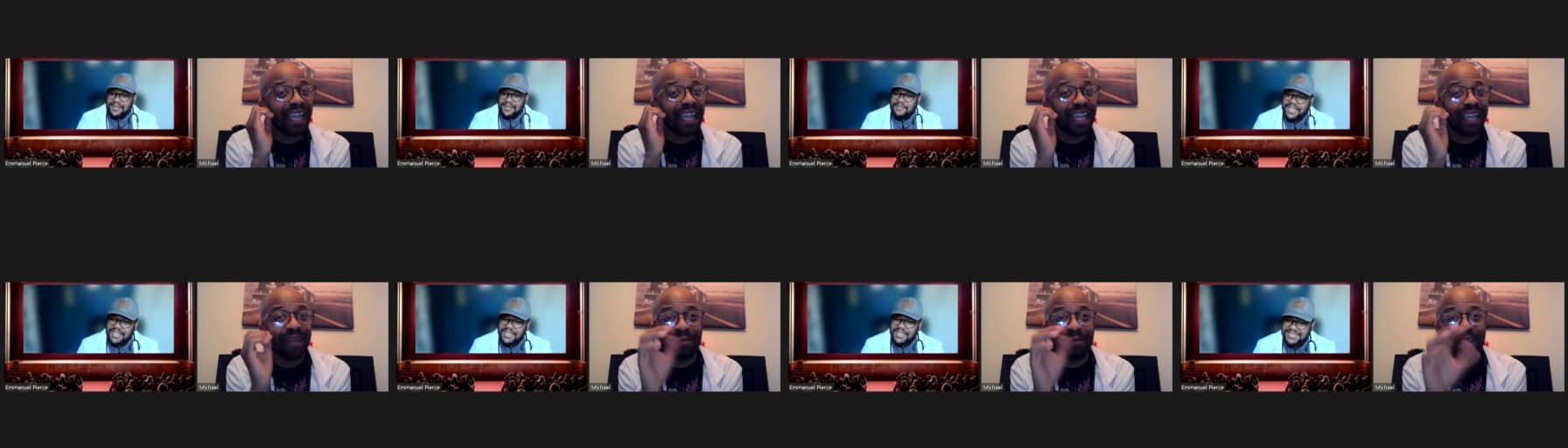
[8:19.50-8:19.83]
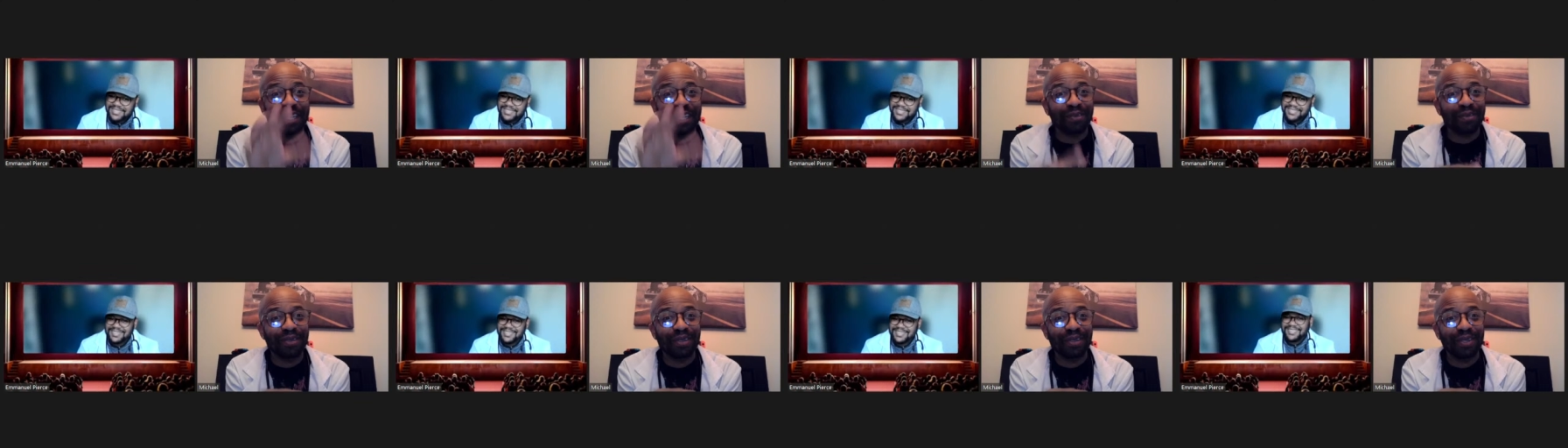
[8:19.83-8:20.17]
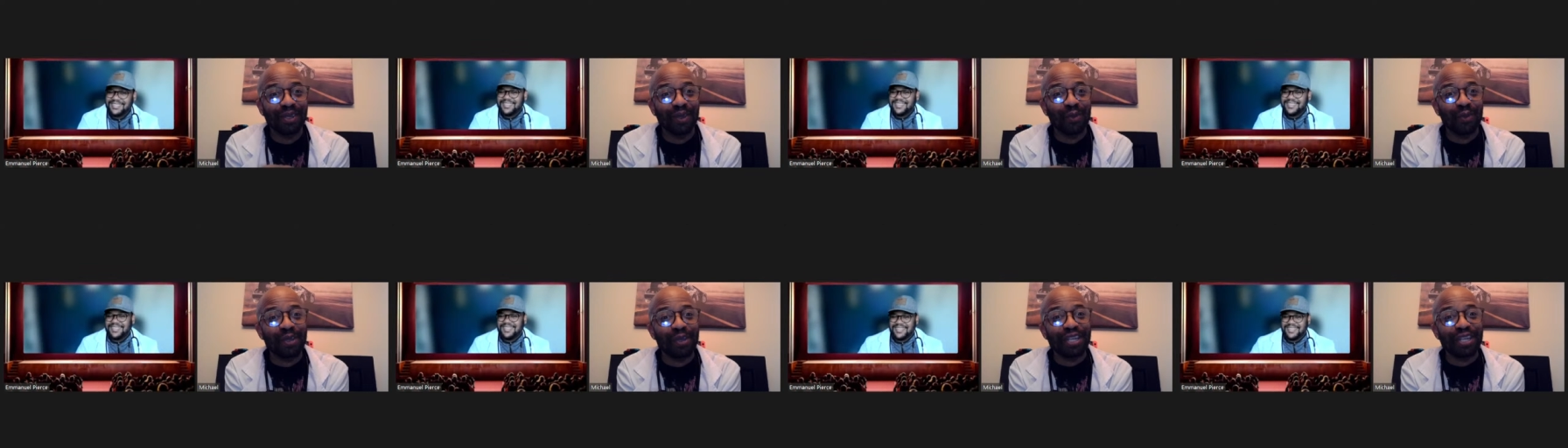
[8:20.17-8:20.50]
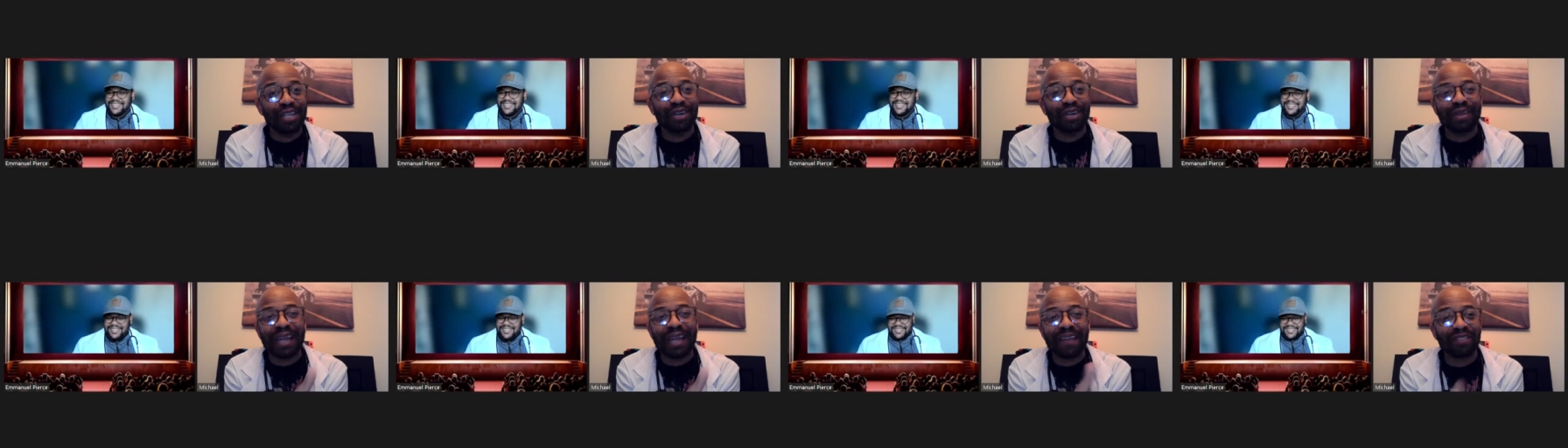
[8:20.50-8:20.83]
we we
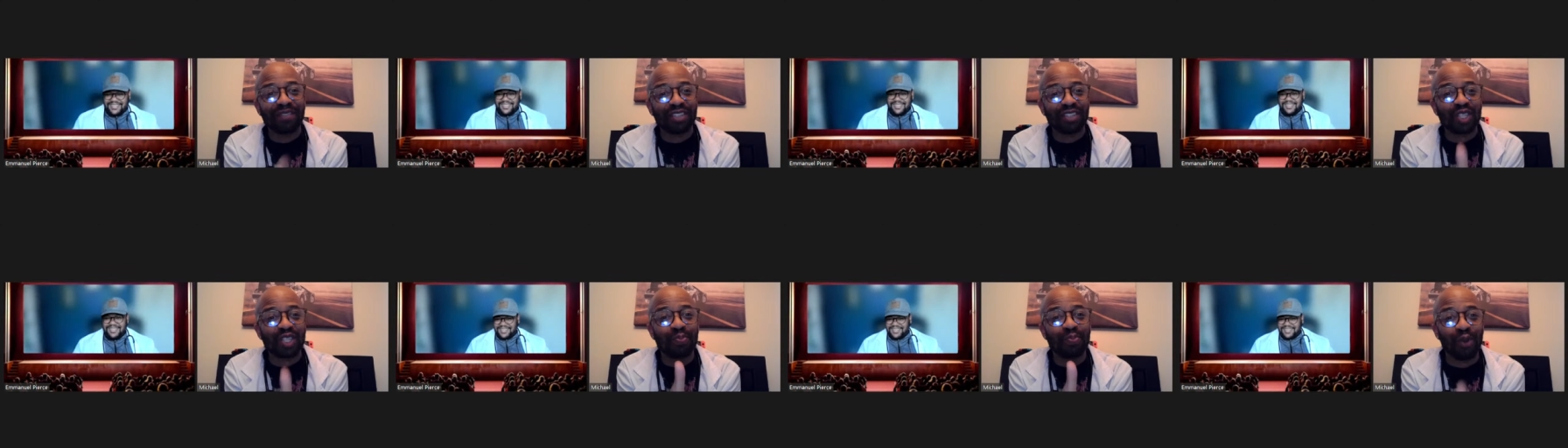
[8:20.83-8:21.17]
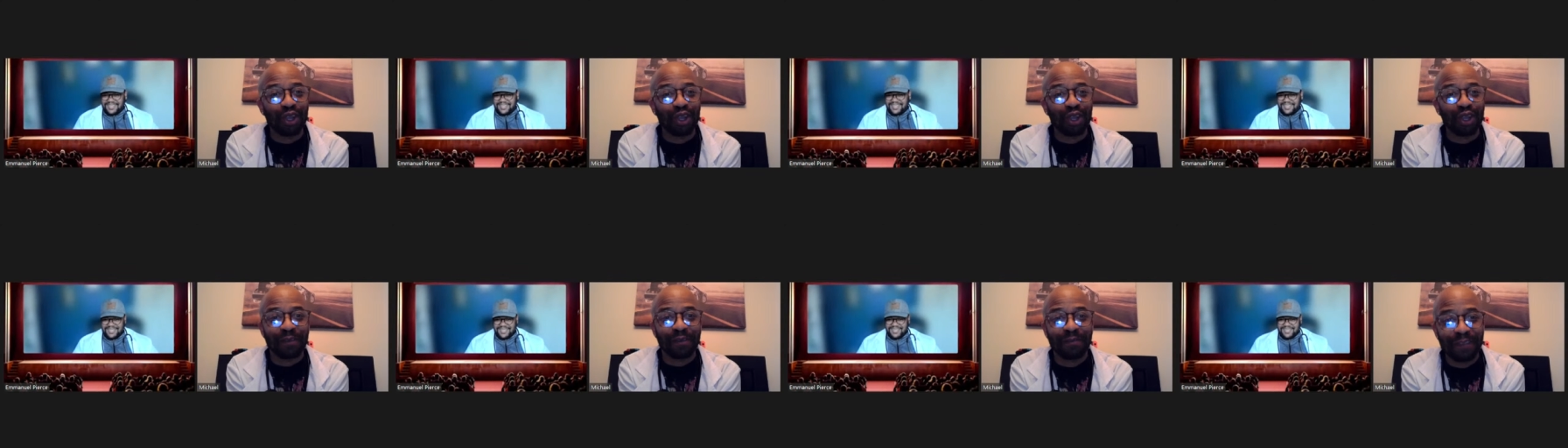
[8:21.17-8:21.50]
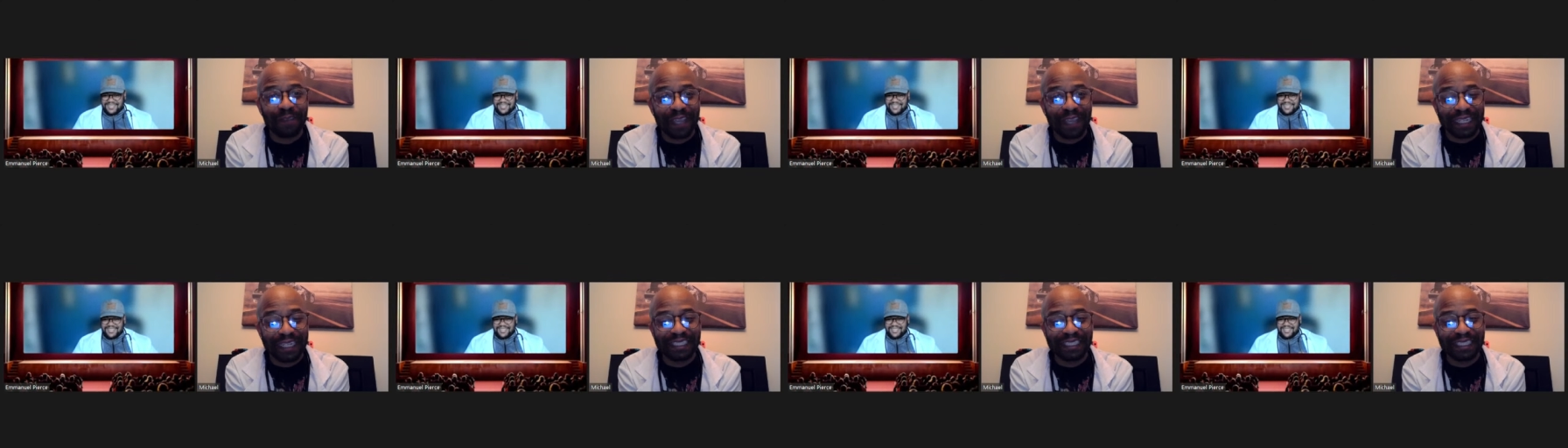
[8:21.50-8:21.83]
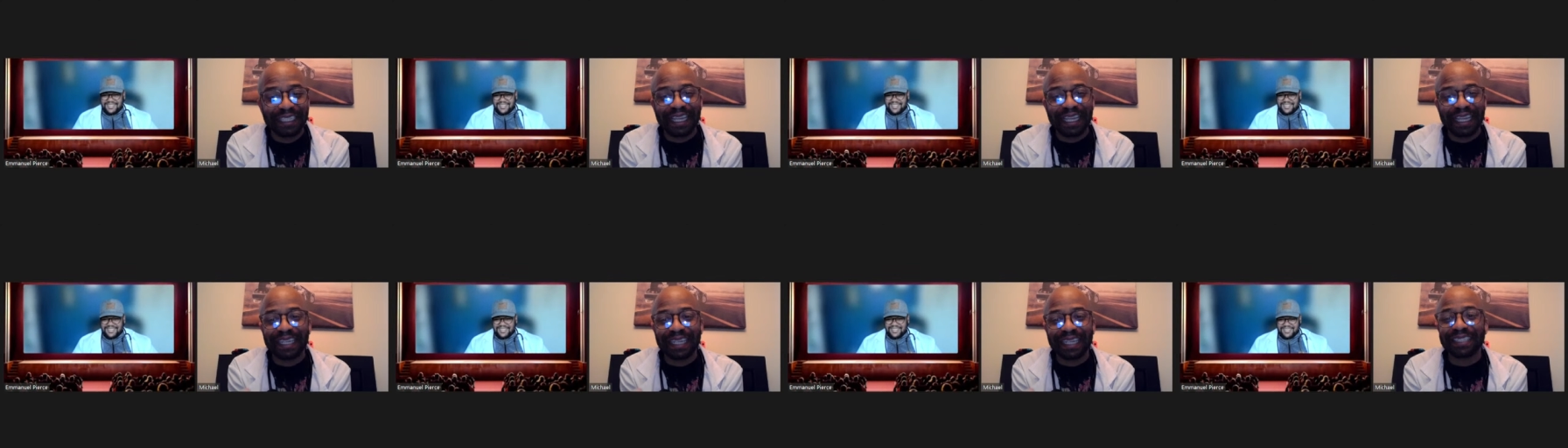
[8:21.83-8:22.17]
don't have the spoiler effect
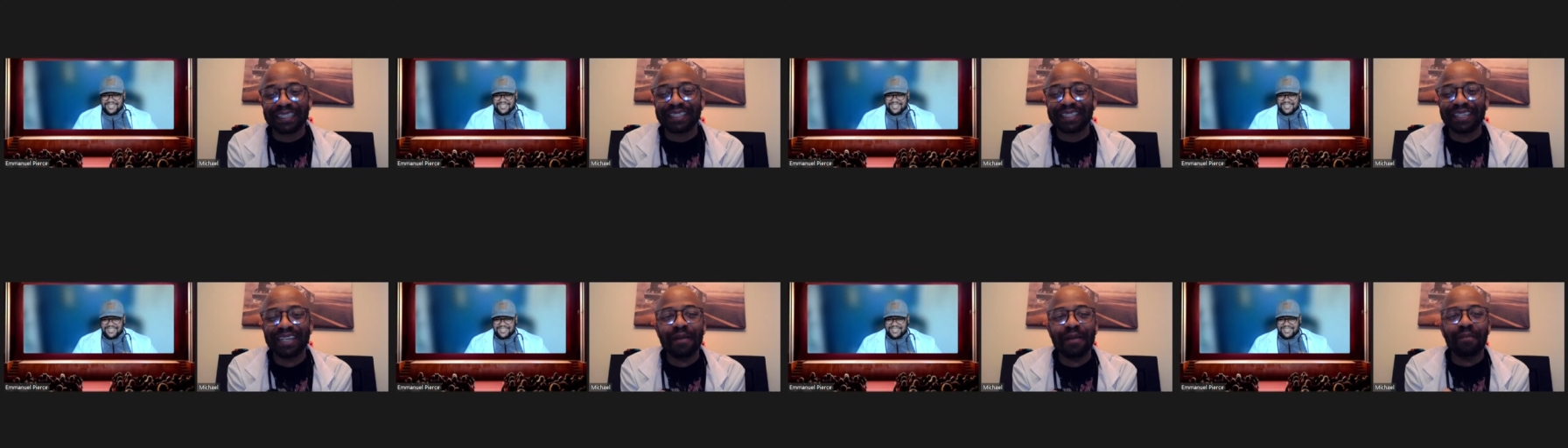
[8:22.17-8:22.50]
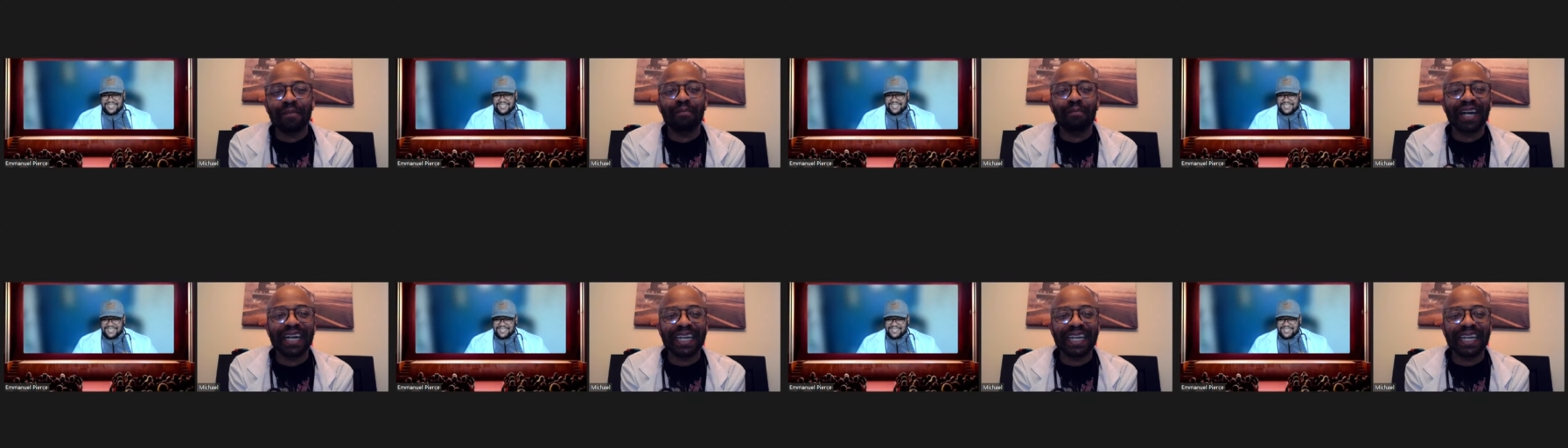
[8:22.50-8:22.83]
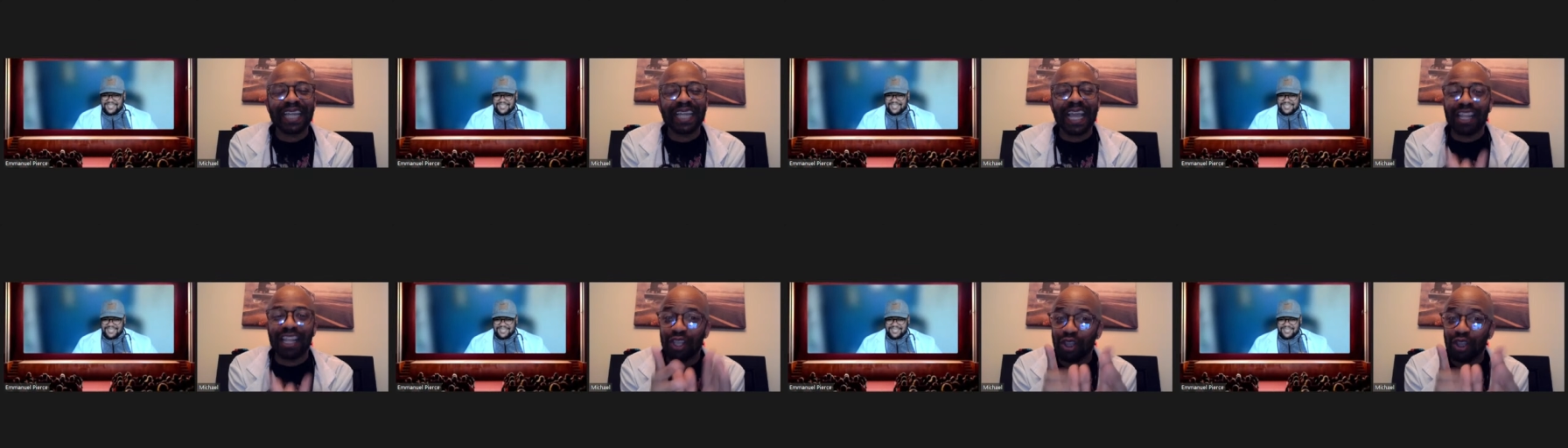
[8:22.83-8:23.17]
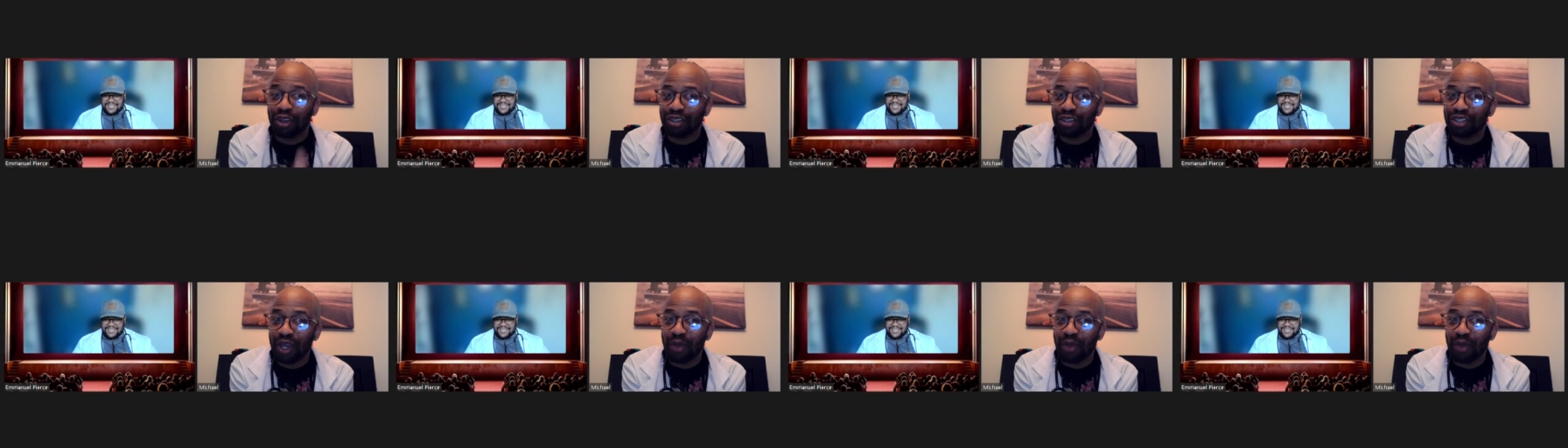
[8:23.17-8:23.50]
yet, but and
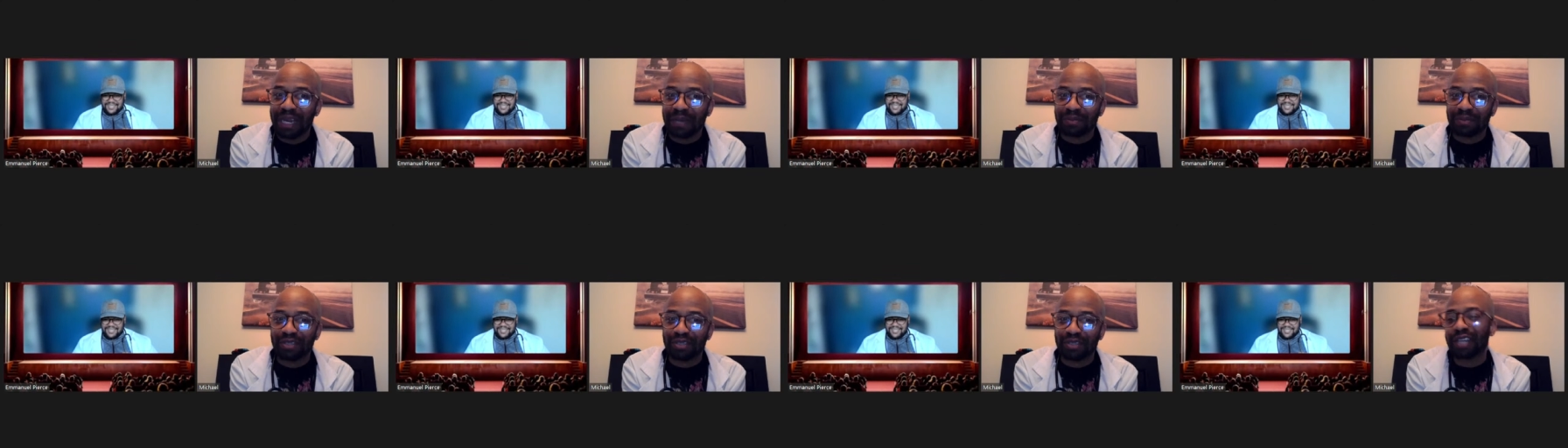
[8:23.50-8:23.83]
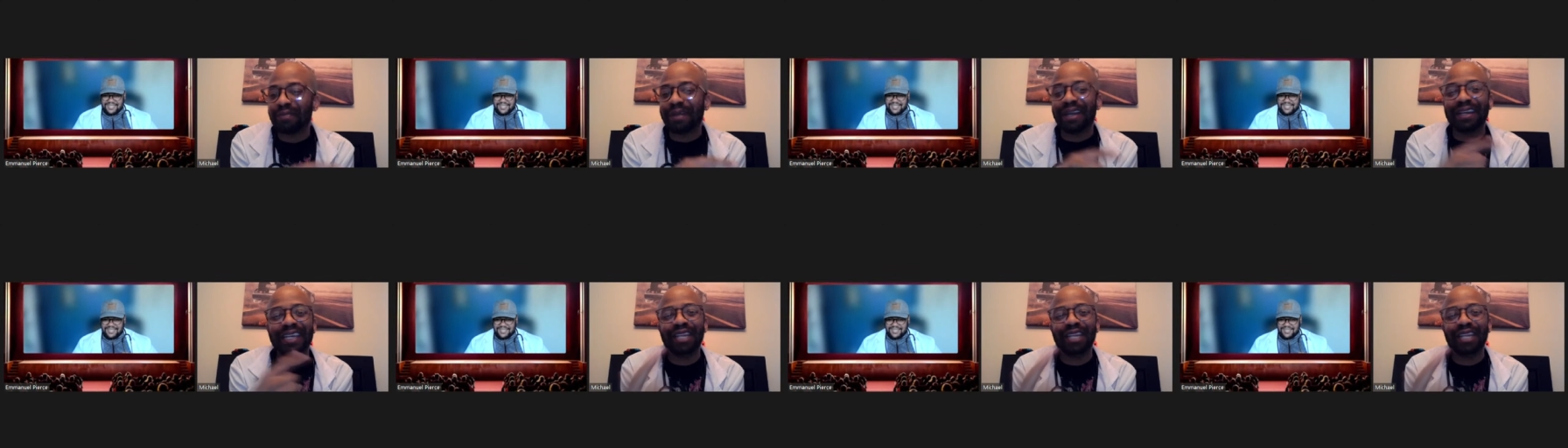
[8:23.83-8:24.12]
you'll know what I'm talking about.